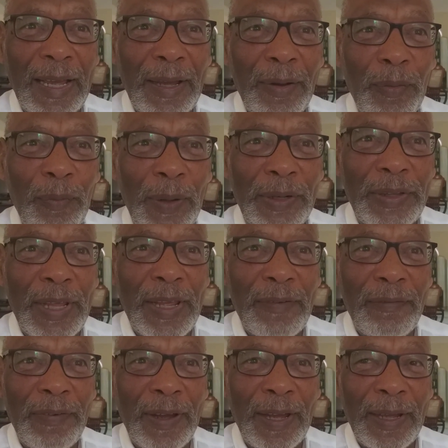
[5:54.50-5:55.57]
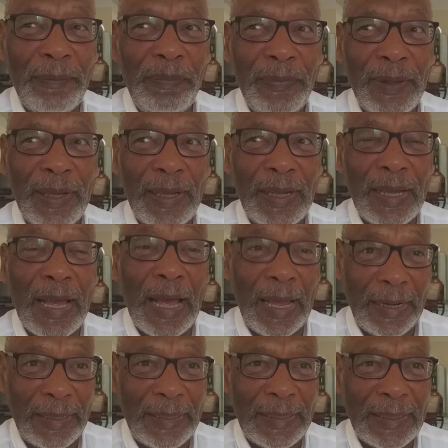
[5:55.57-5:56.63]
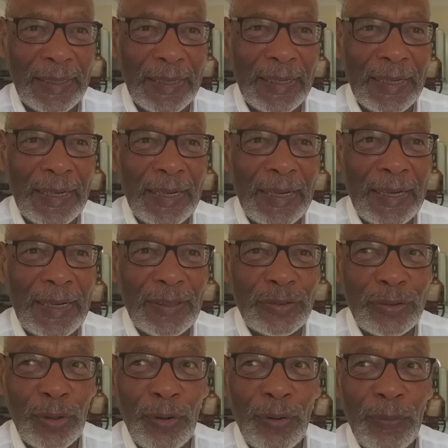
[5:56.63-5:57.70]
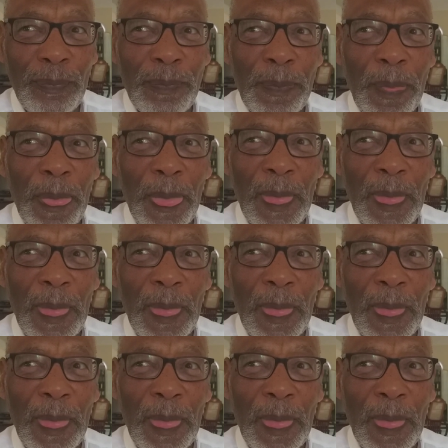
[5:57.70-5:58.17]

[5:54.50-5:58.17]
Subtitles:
what they have heard. So